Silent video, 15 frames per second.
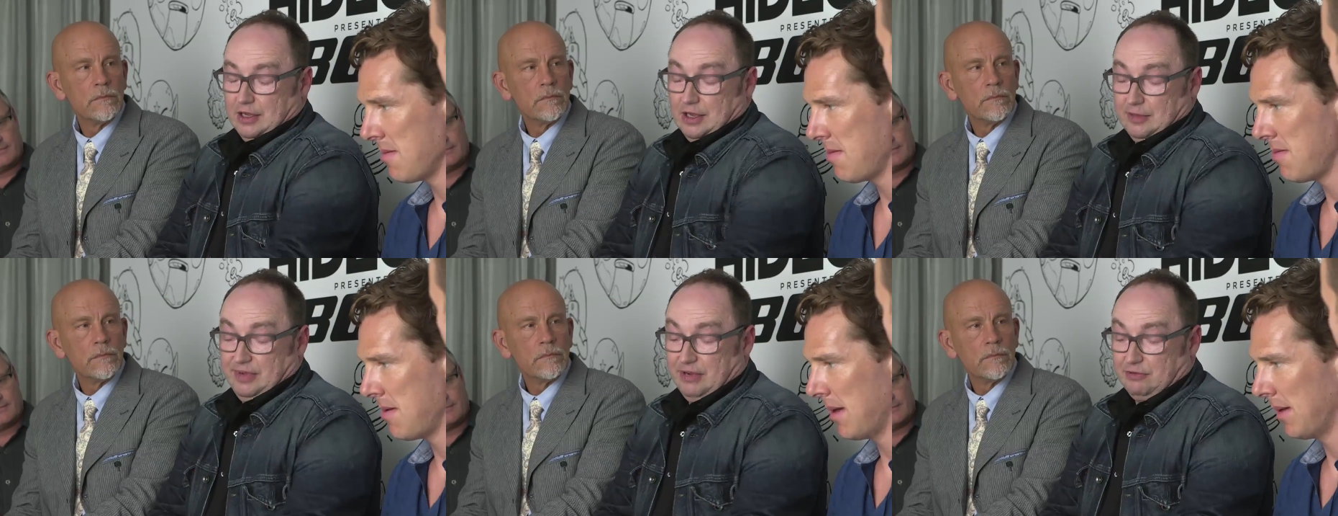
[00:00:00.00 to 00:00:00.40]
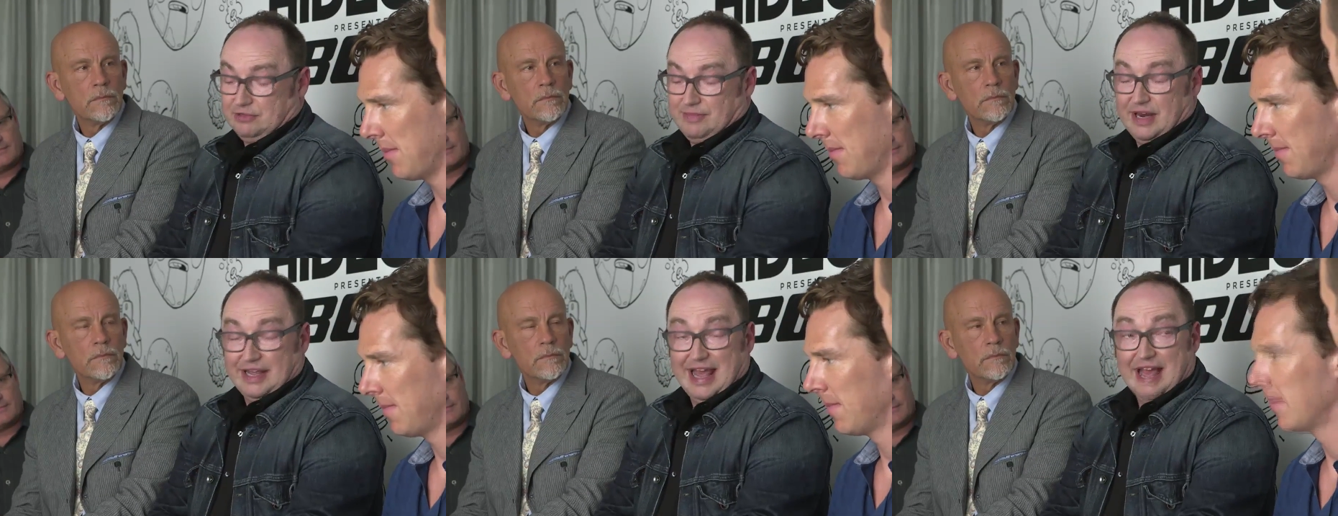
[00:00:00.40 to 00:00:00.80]
Speaker 1: Uh,
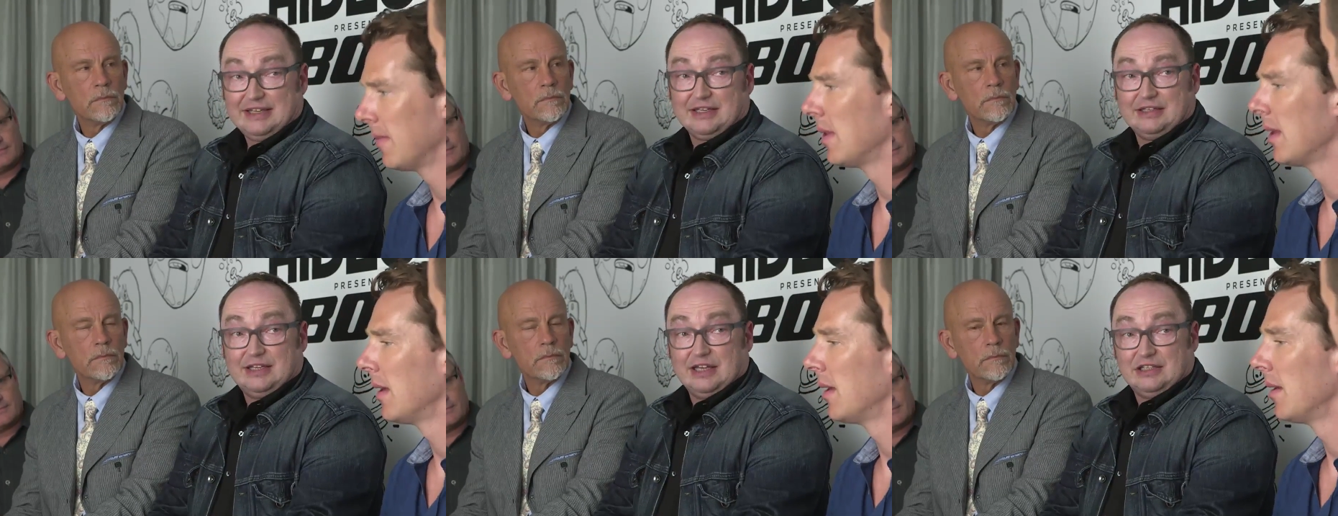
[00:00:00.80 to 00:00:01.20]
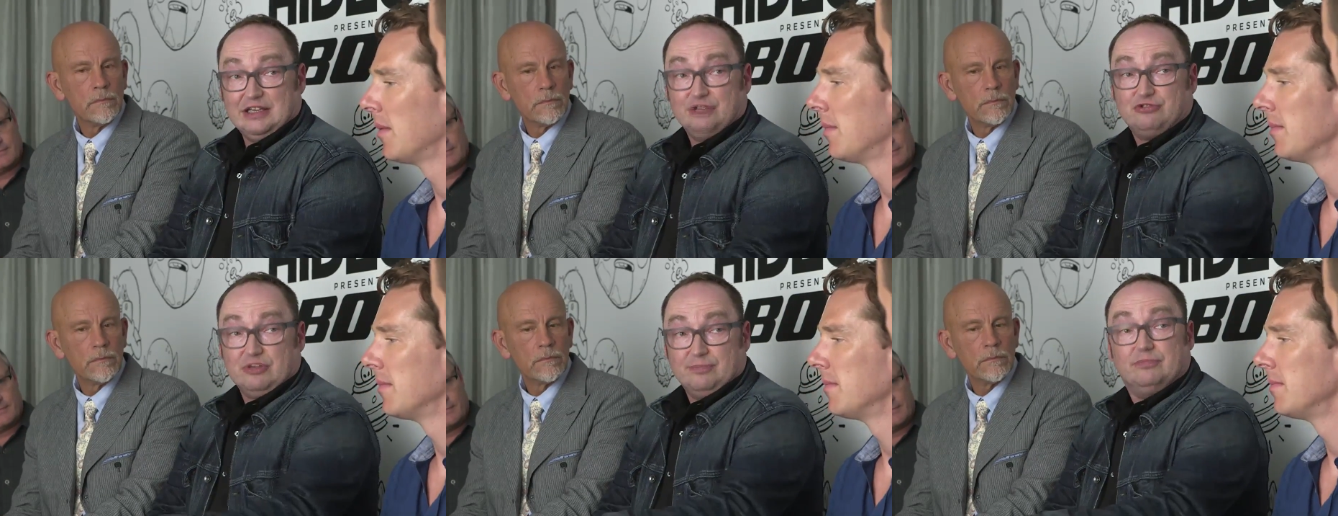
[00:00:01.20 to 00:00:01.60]
Penguins of Madagascar
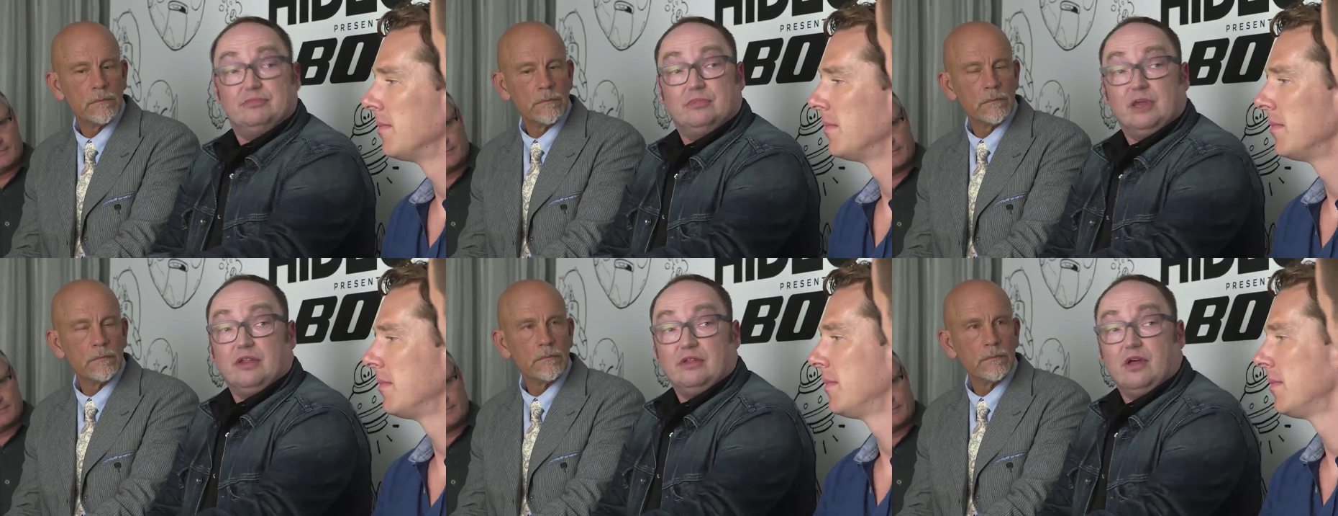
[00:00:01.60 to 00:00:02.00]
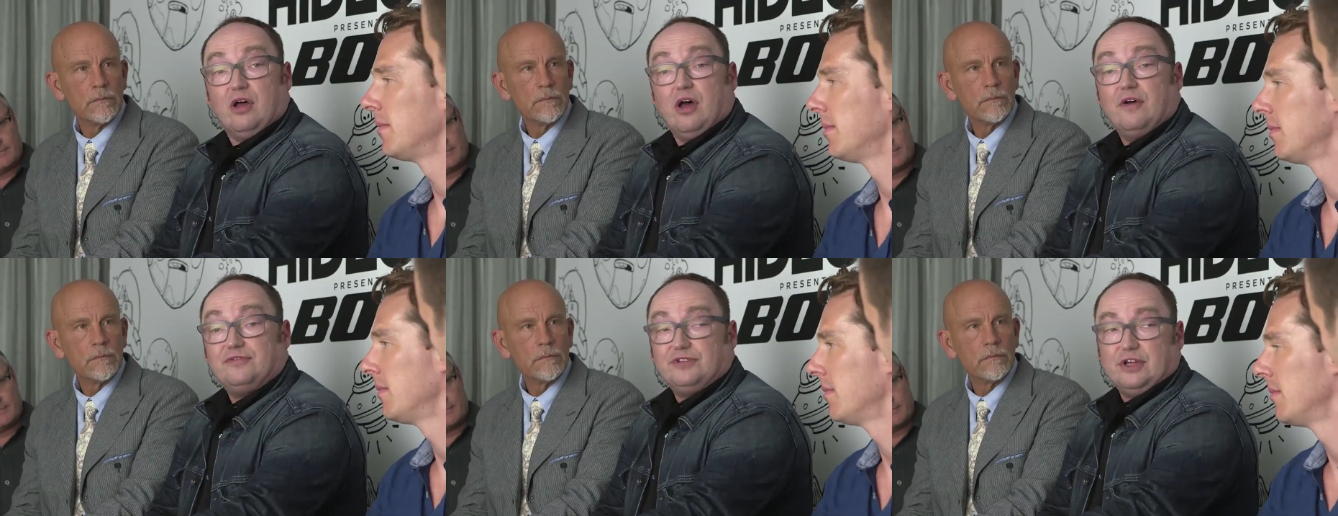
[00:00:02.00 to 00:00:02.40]
takes literally uh,
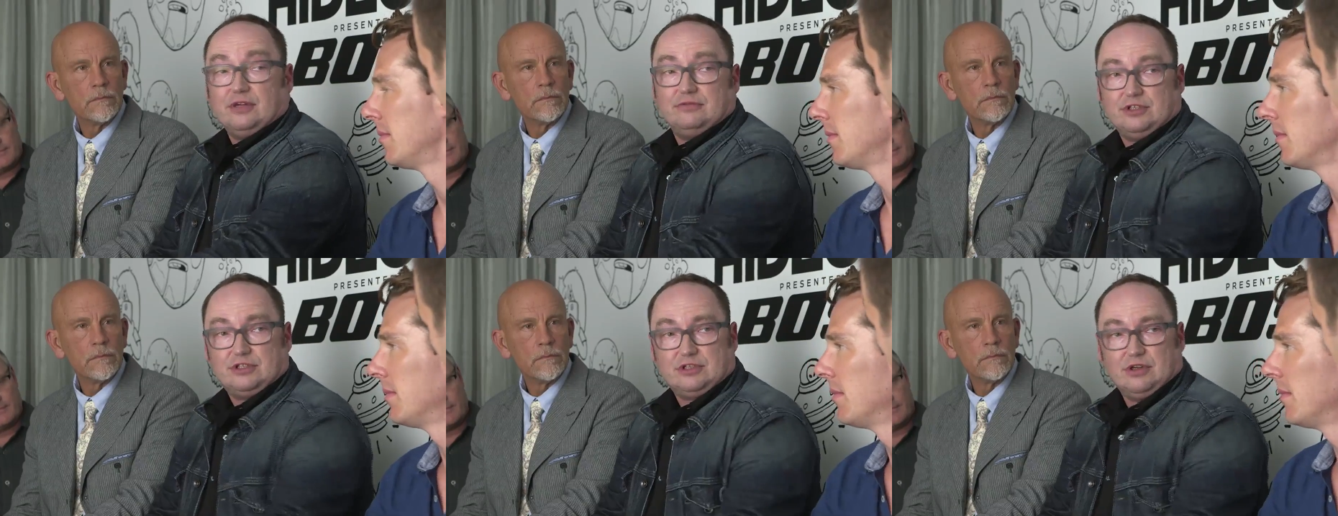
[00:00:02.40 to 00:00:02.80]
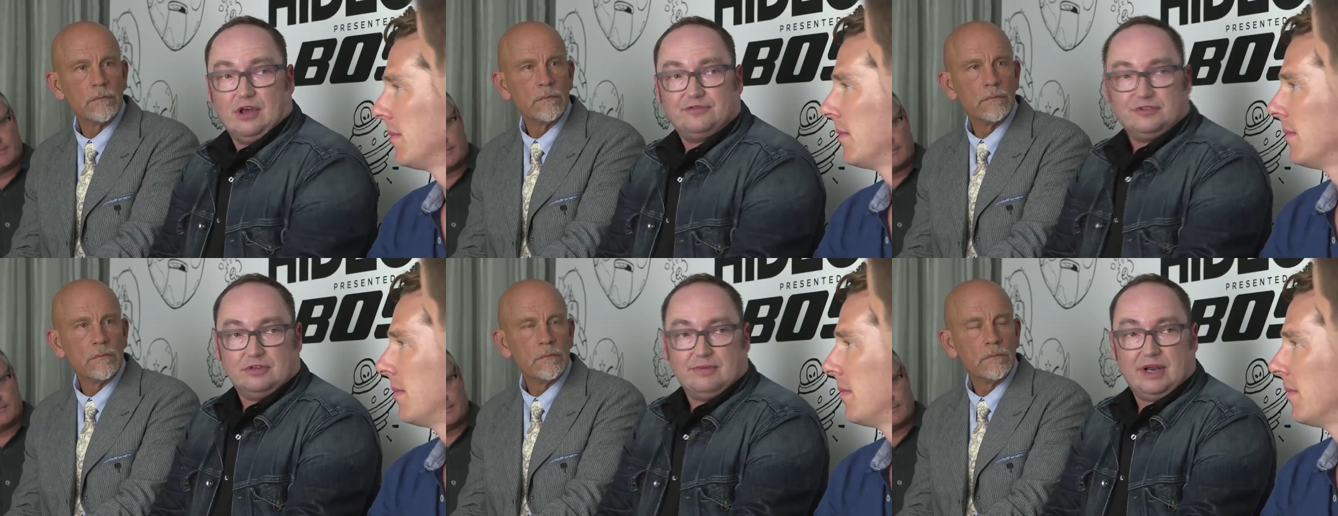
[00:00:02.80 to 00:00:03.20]
after,
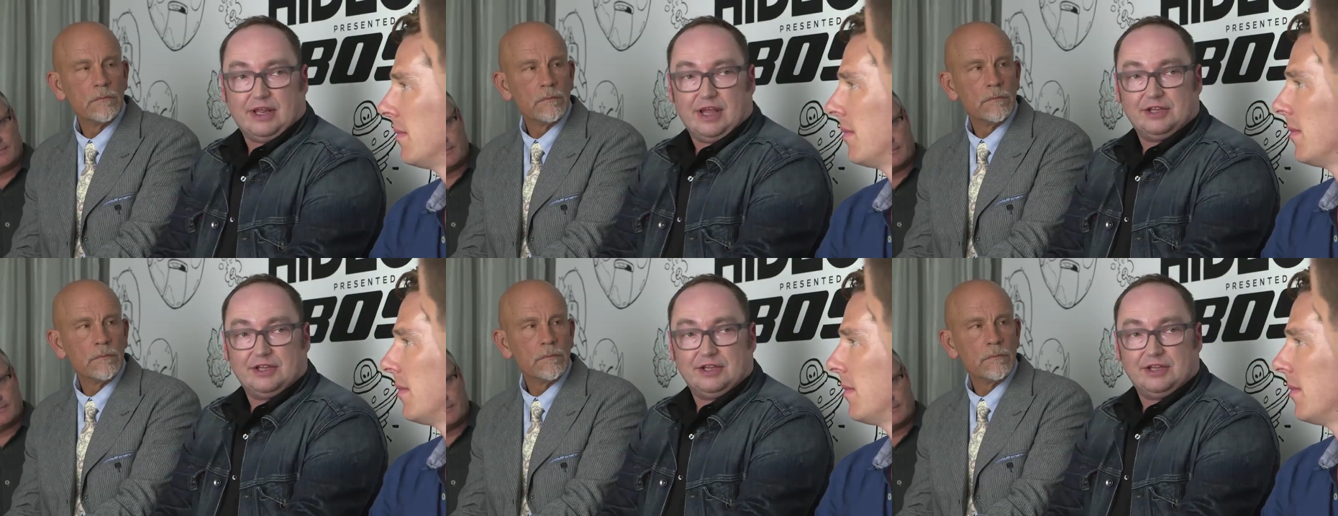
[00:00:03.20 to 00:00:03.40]
just after